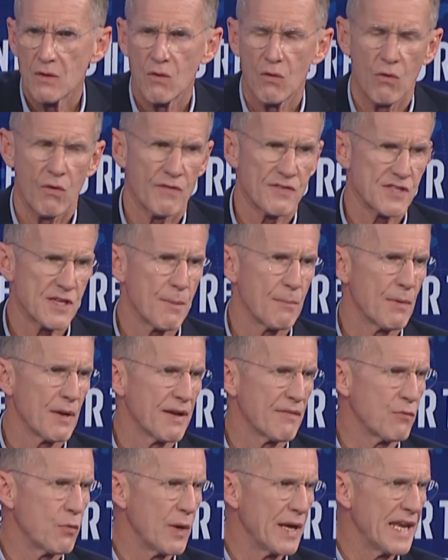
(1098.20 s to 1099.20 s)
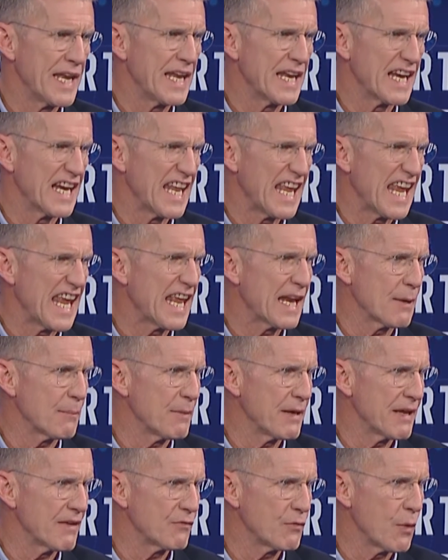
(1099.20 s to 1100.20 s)
or if somebody, if we need an
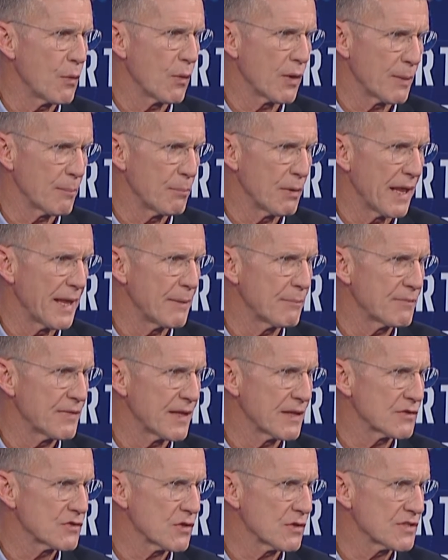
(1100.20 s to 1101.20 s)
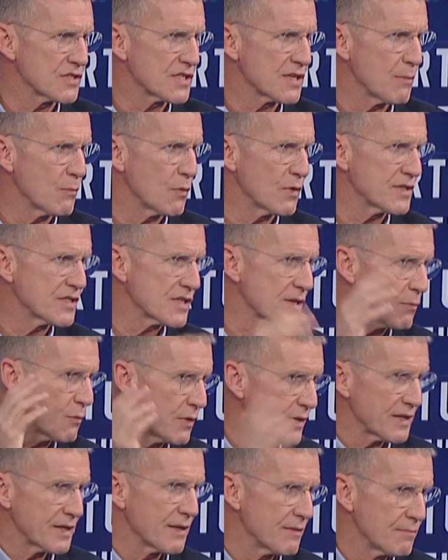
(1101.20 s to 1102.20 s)
enemy, if we want to blame things on someone,
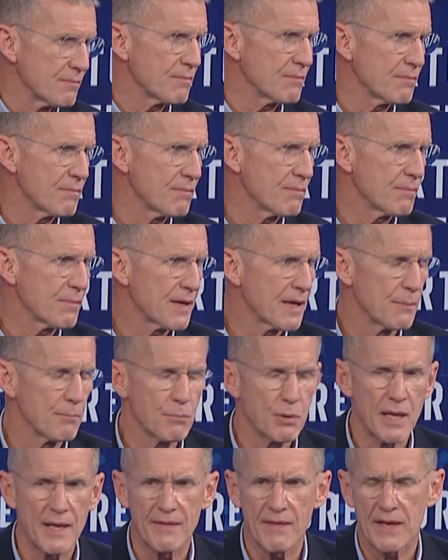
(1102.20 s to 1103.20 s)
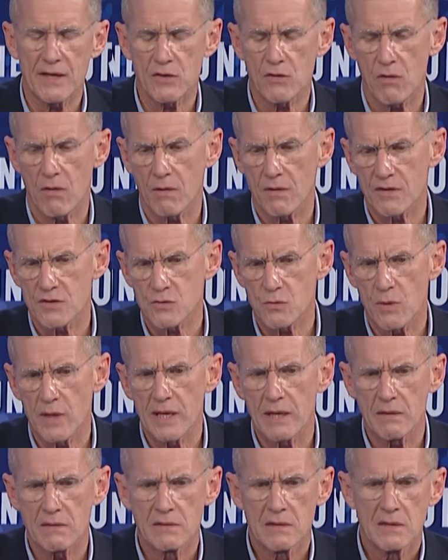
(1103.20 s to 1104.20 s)
someone can, can play that card as
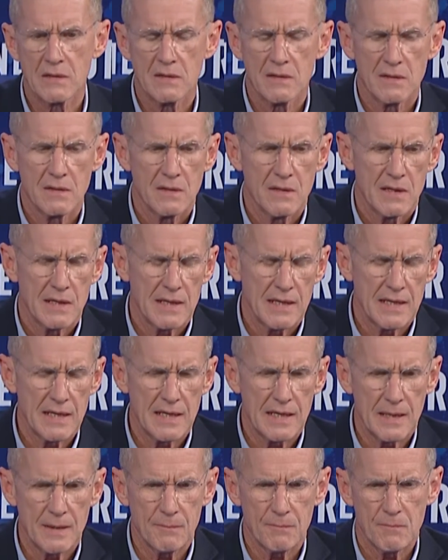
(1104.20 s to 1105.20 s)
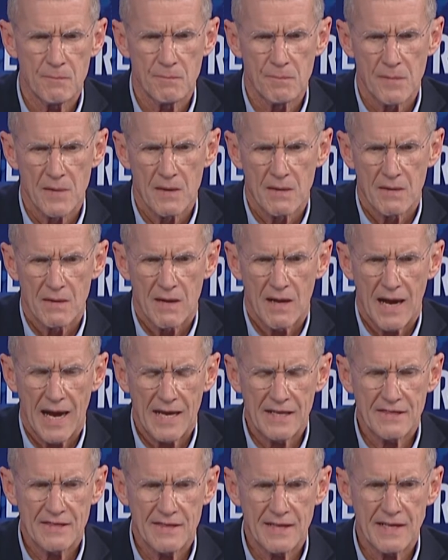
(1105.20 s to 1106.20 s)
well. Um,
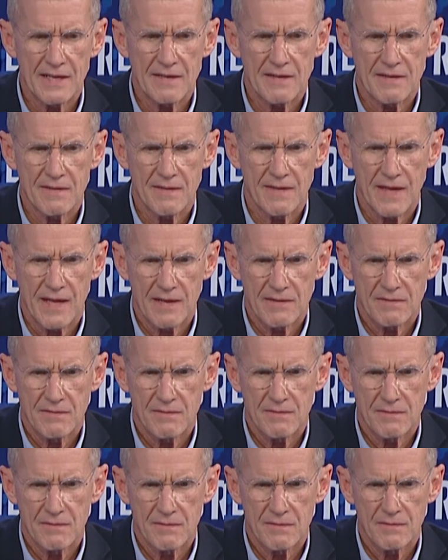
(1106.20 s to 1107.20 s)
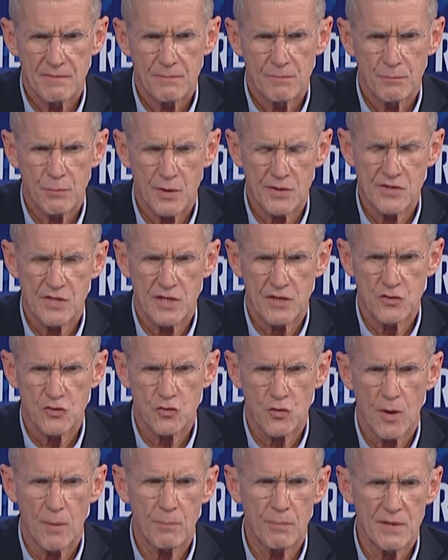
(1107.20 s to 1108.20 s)
I think that President
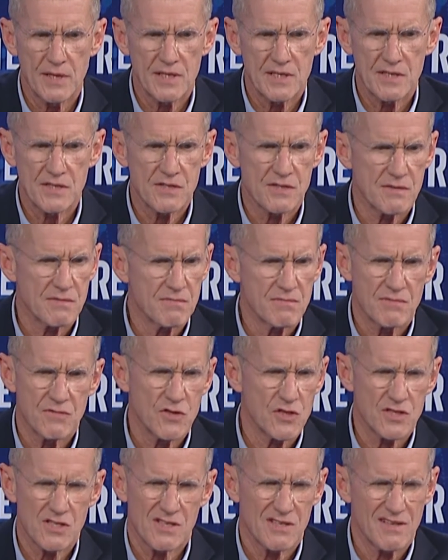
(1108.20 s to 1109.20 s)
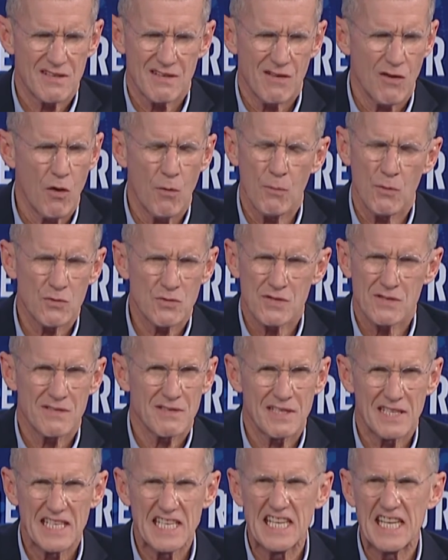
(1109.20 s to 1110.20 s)
Trump is just almost
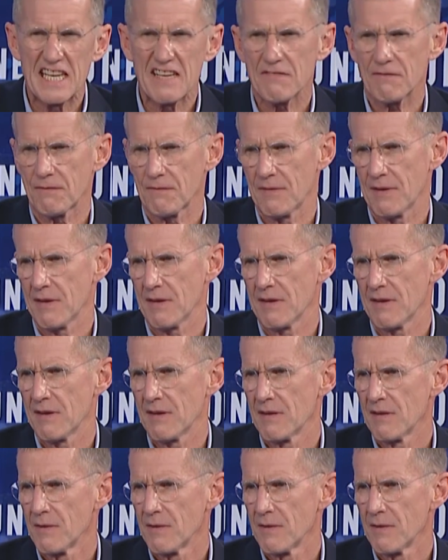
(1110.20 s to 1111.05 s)
gifted